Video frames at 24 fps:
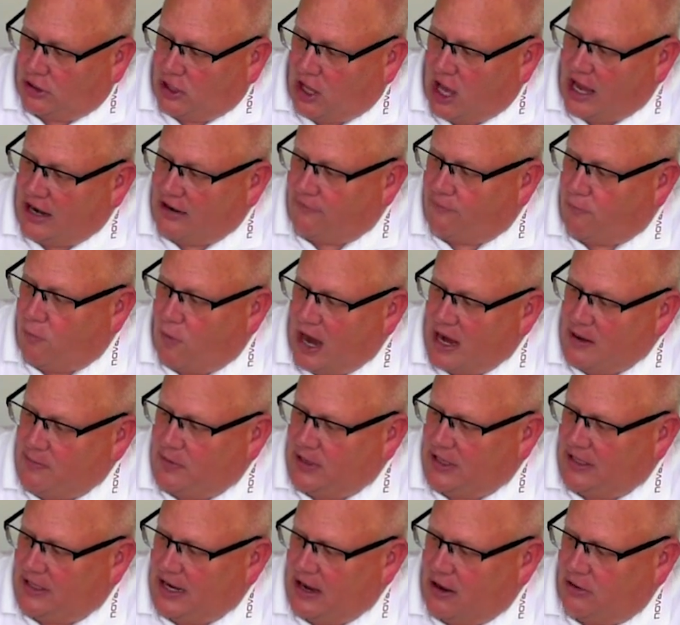lot of
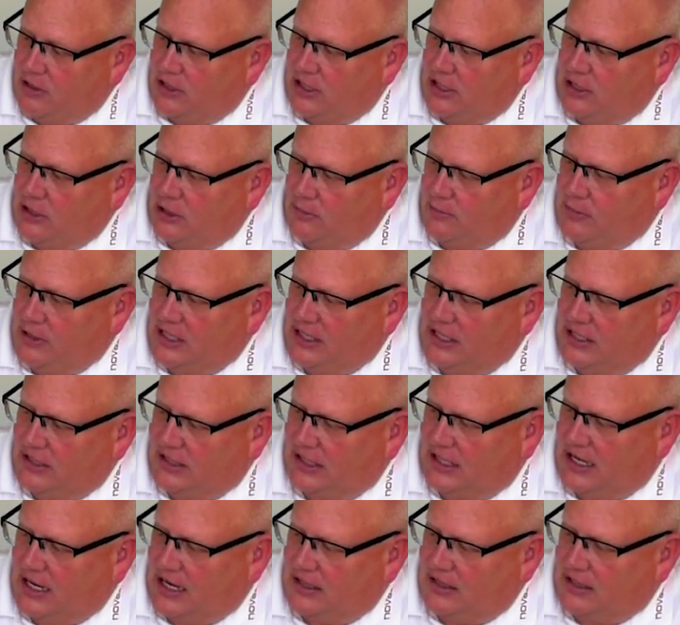wiping down in here because,
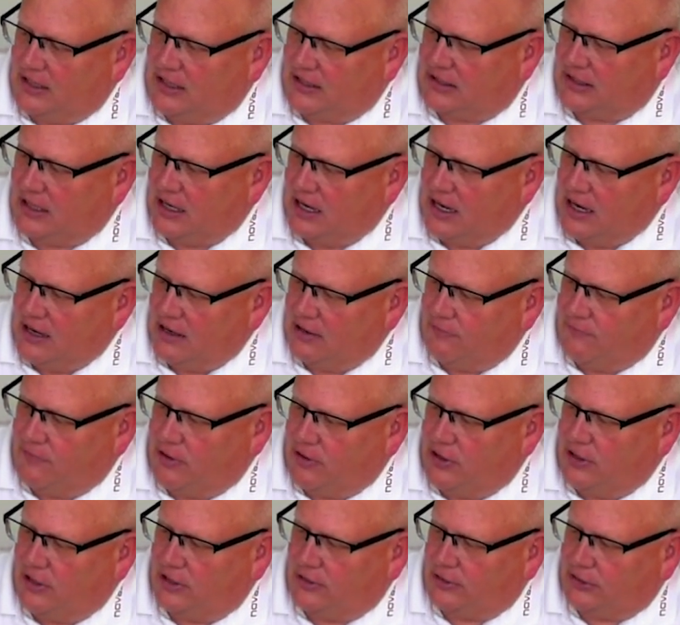again, there's
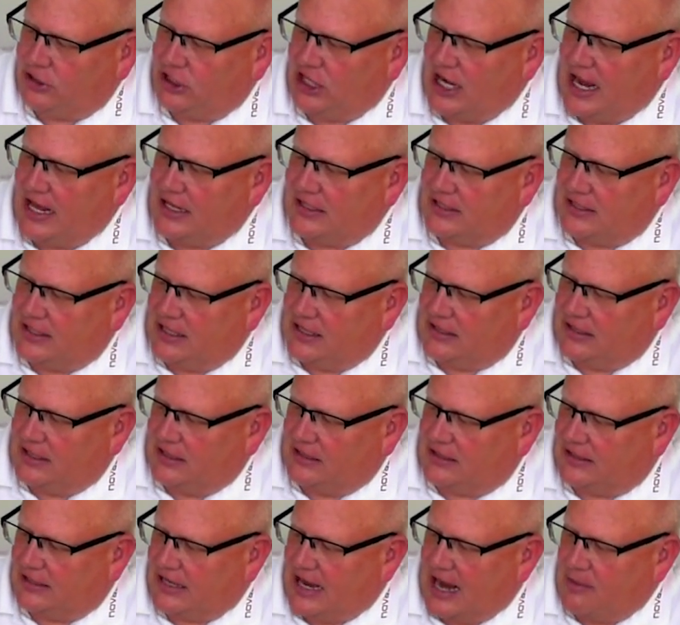very little chance that
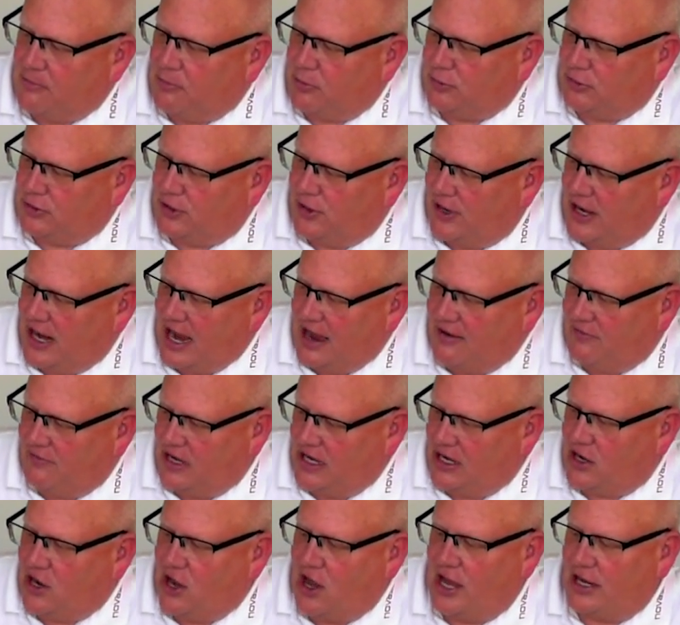the sample is going to have
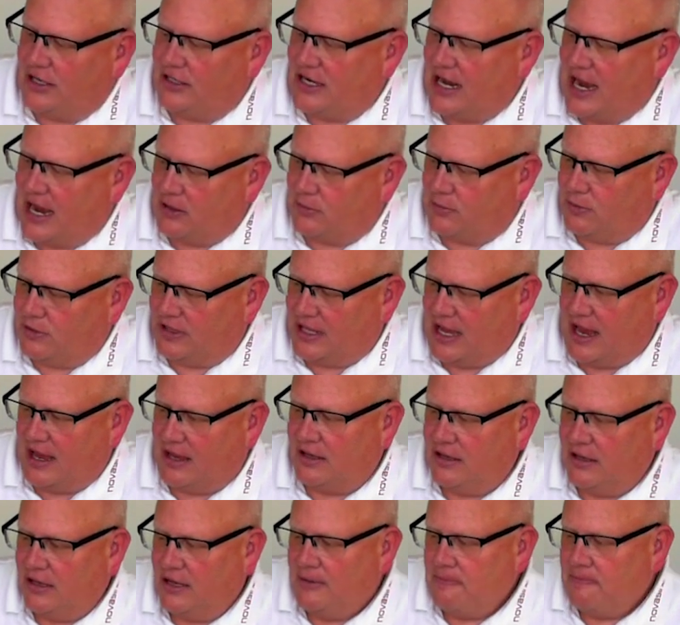any contact with
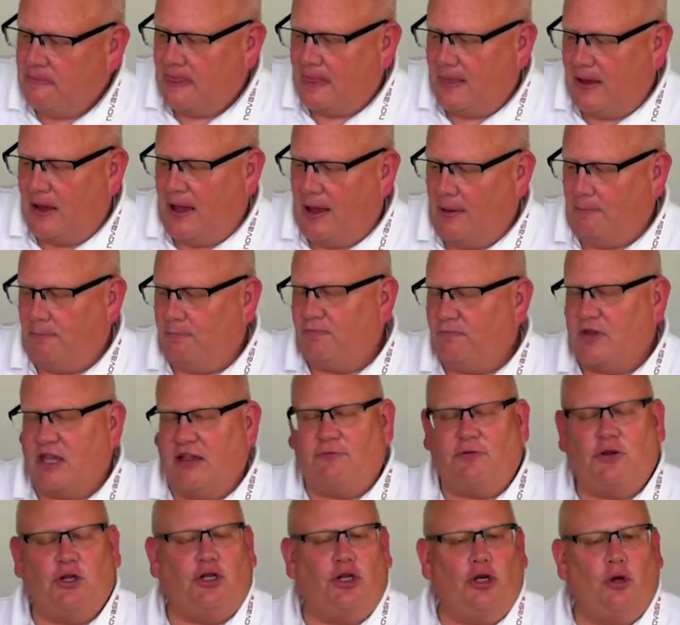that.
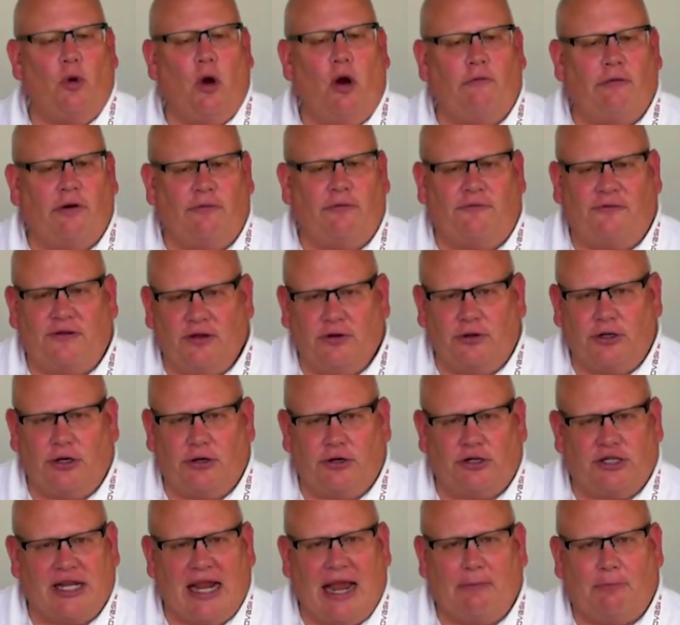If you do overfill
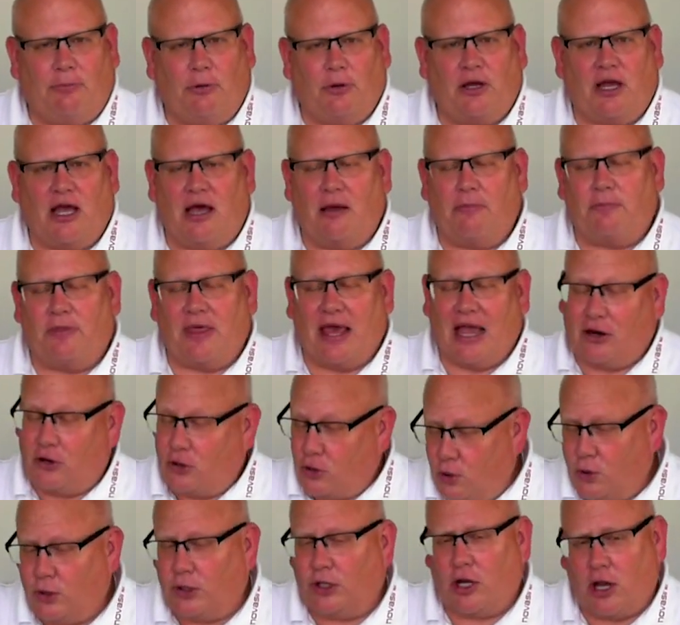your sample cup,
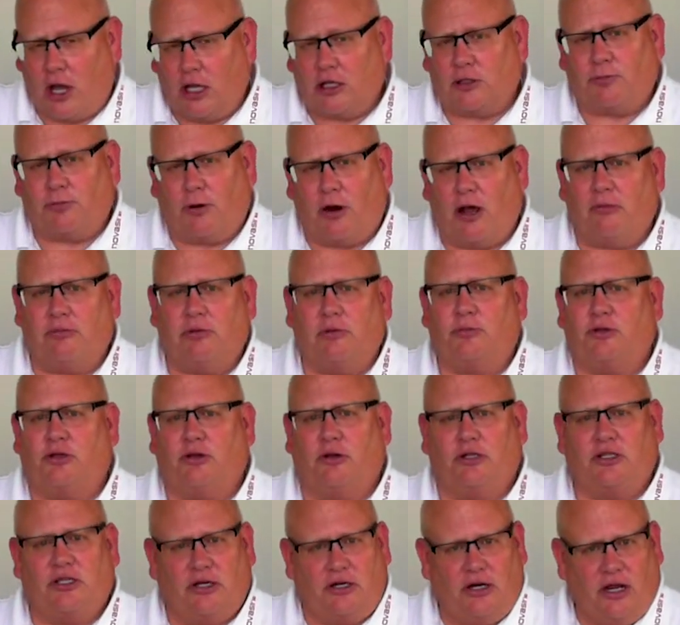that could cause problems.
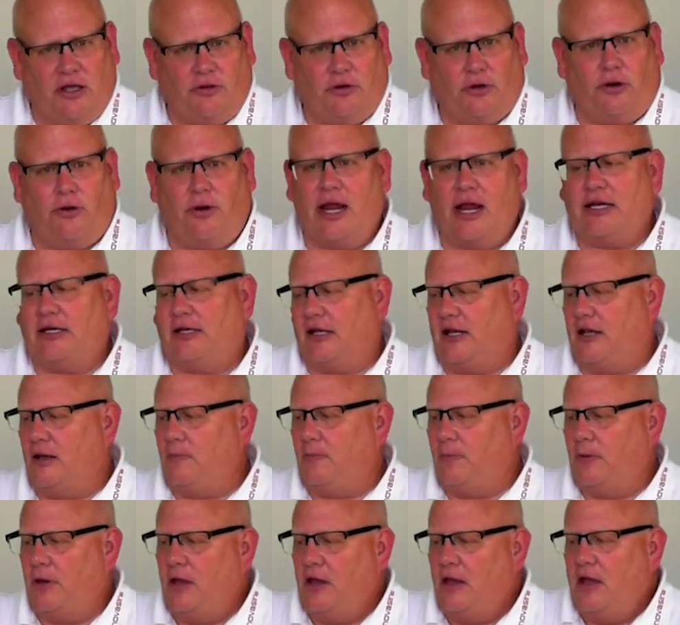So it's another great
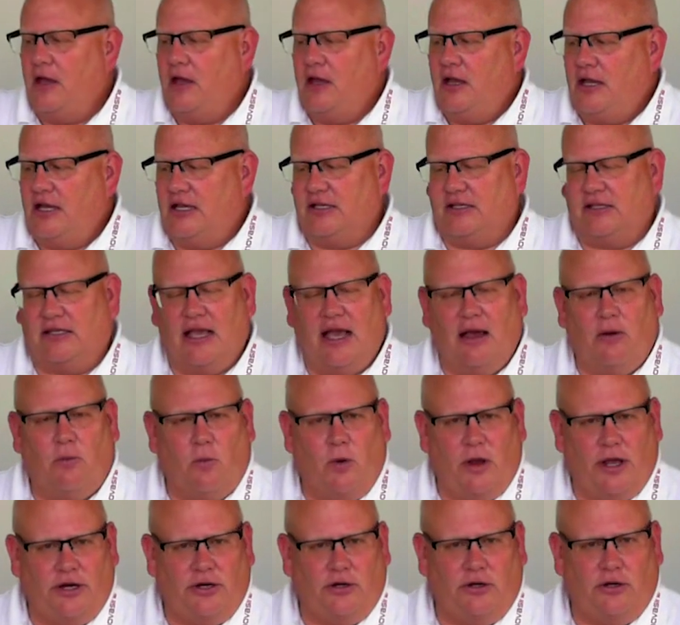tip is that
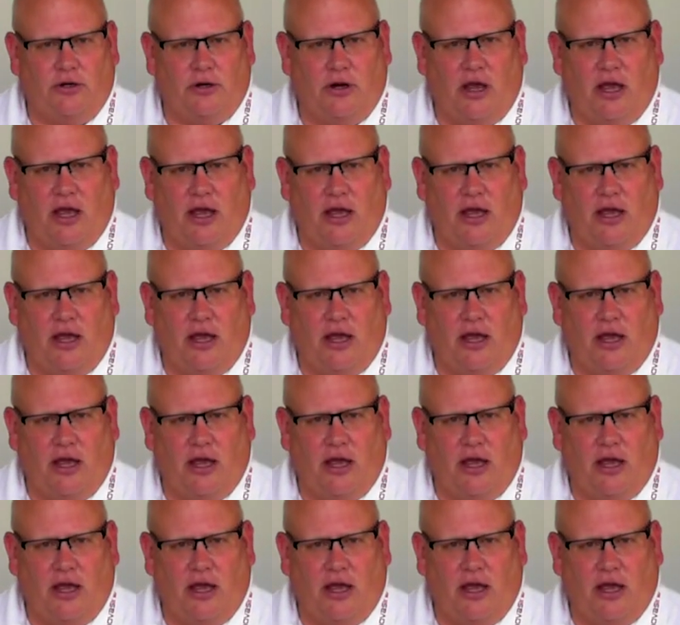when